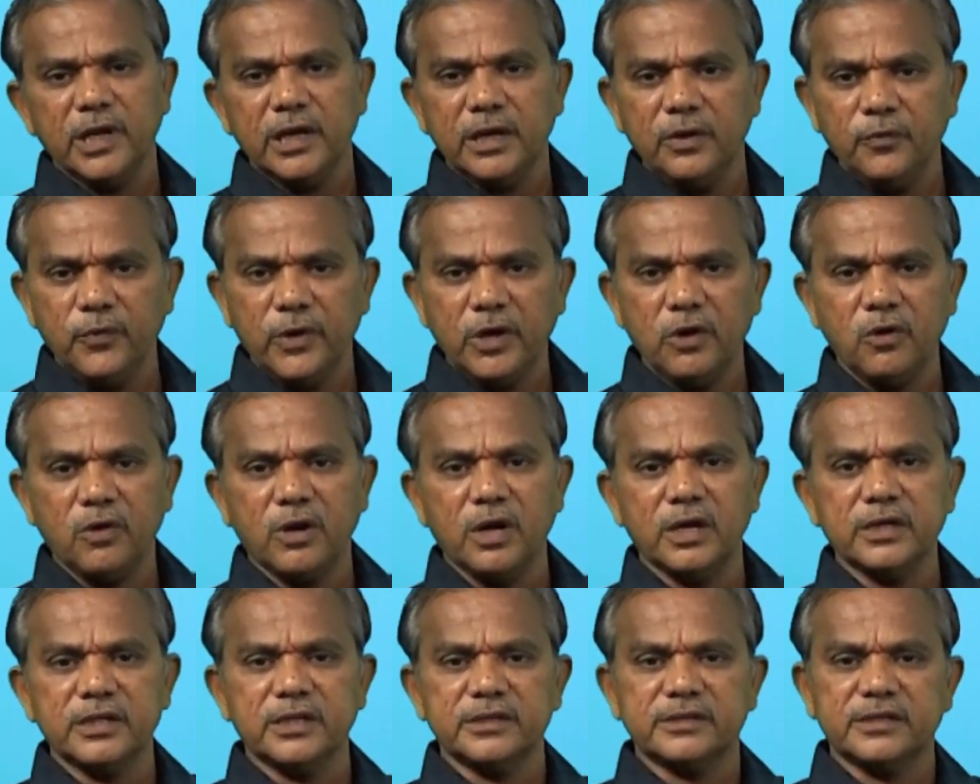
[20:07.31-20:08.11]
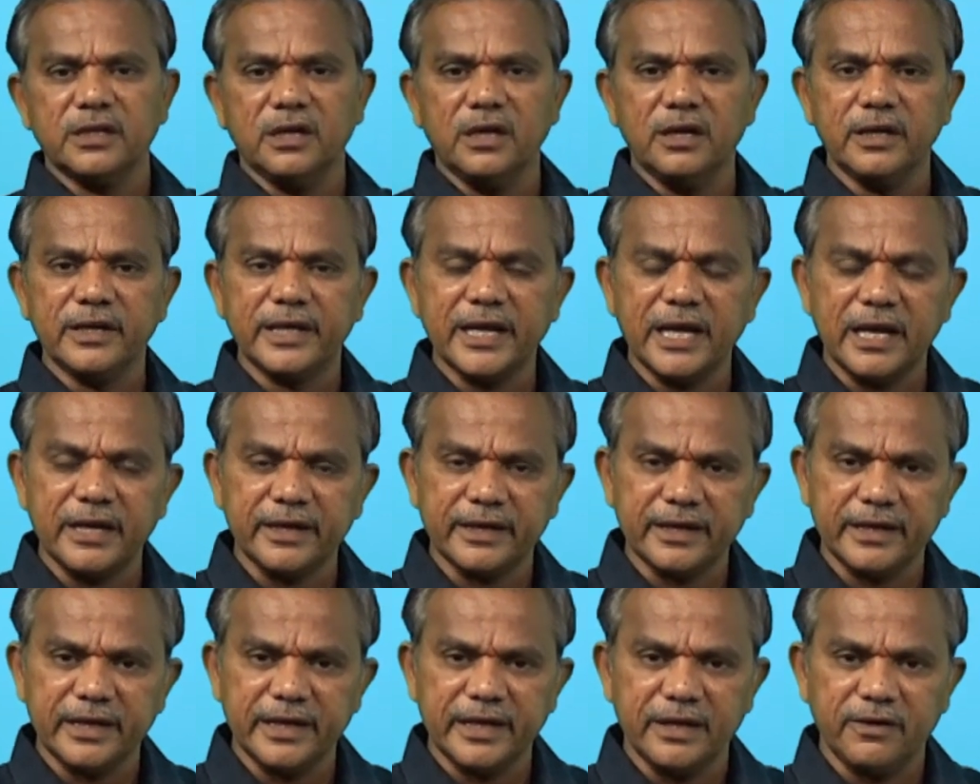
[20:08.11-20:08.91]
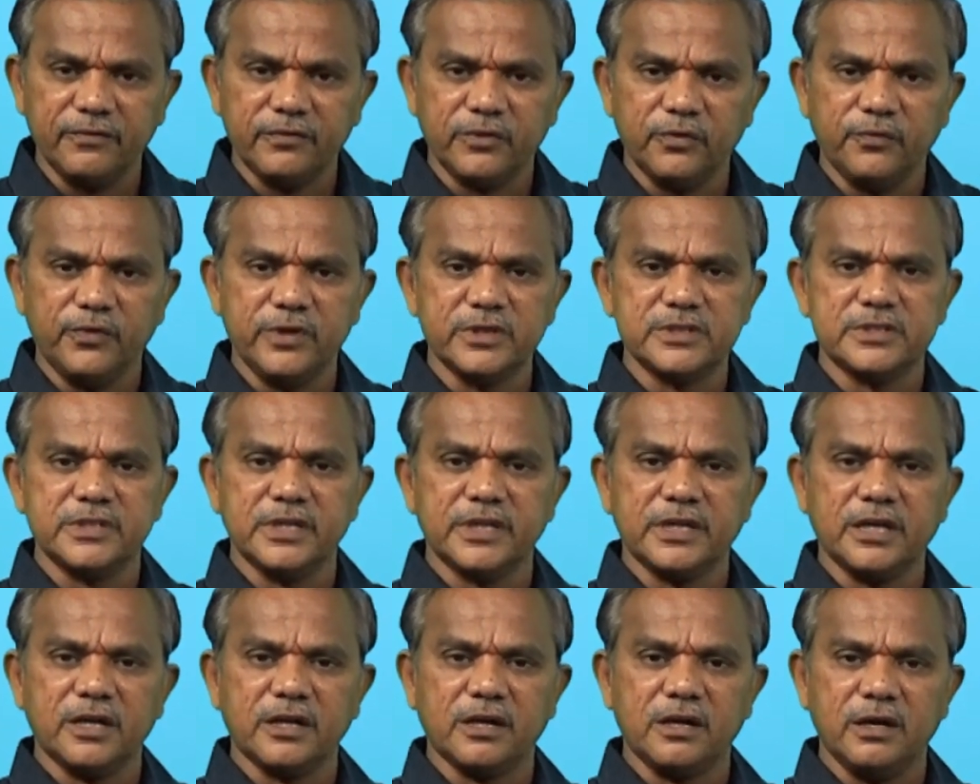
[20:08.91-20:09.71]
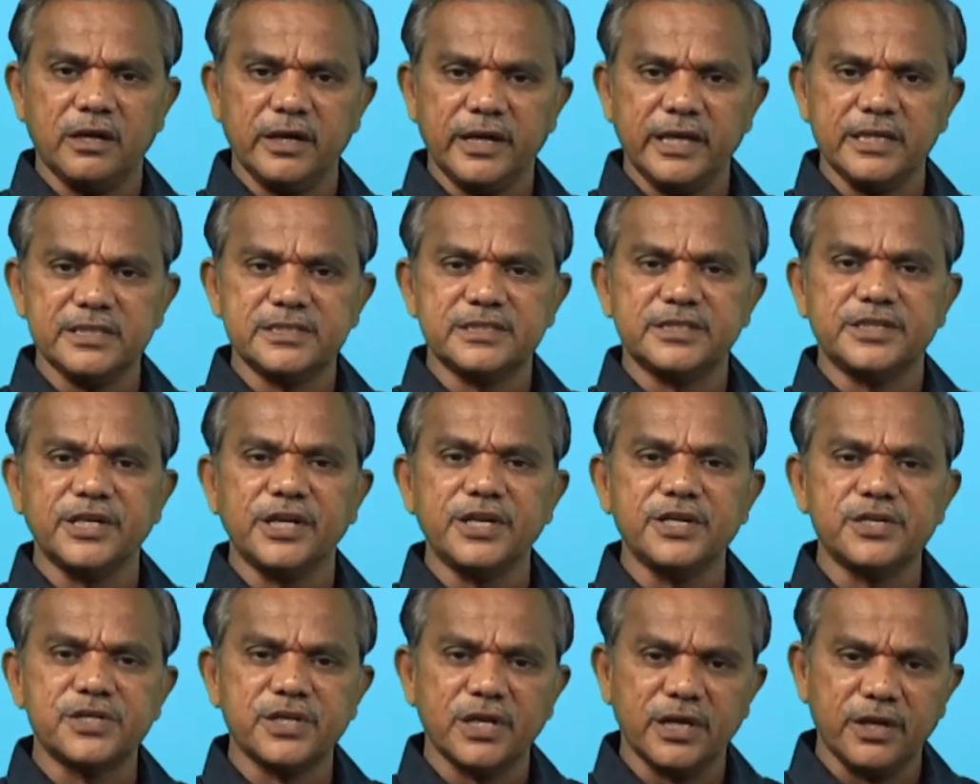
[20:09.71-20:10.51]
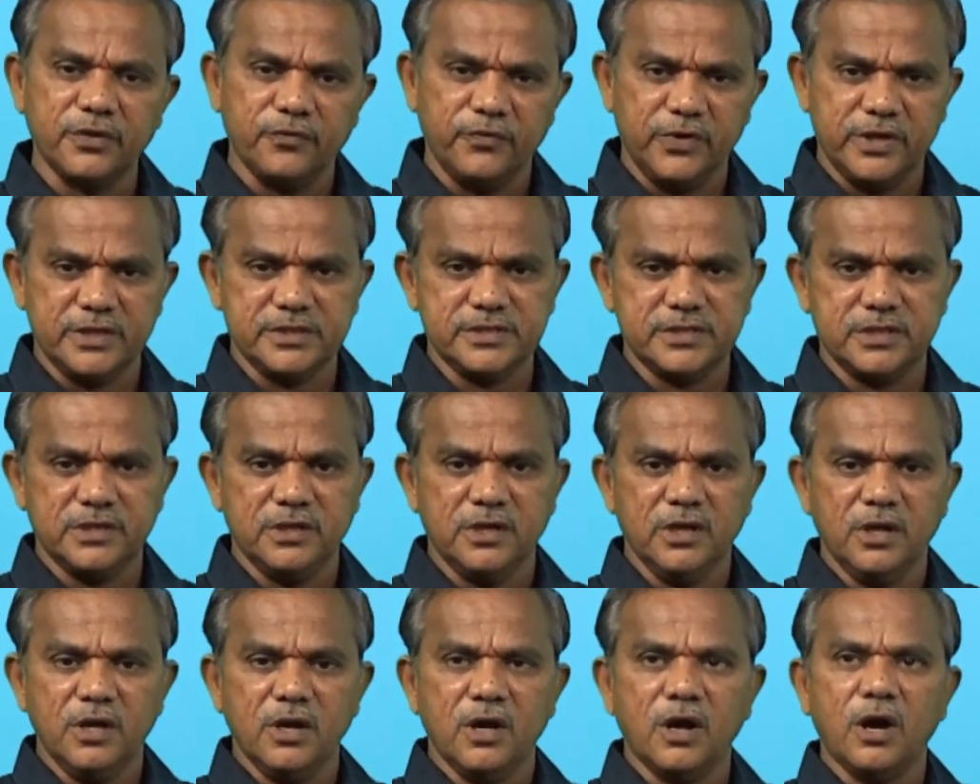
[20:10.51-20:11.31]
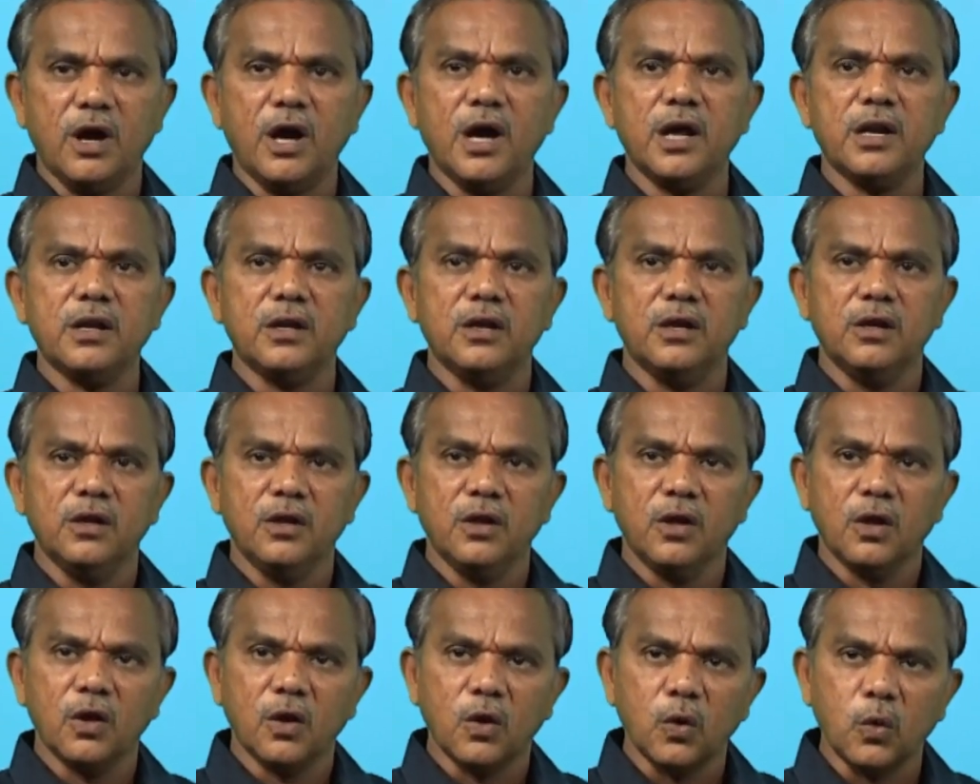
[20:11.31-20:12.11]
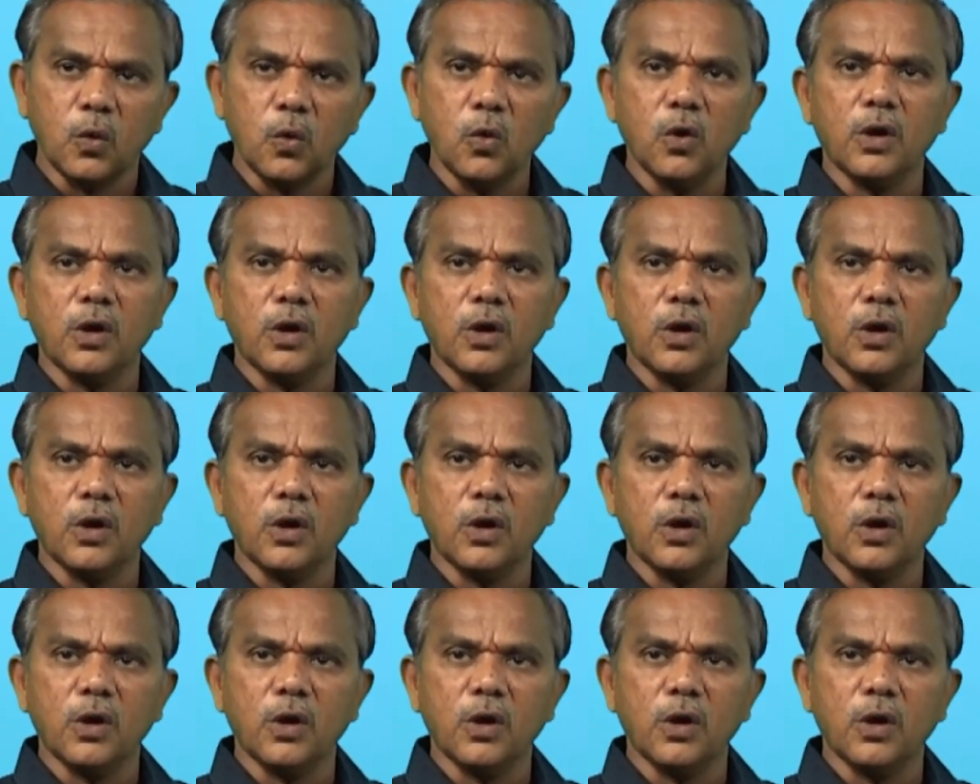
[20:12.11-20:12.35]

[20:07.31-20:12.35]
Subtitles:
Similarly, we have got the third category of the winds that are called as tertiary winds or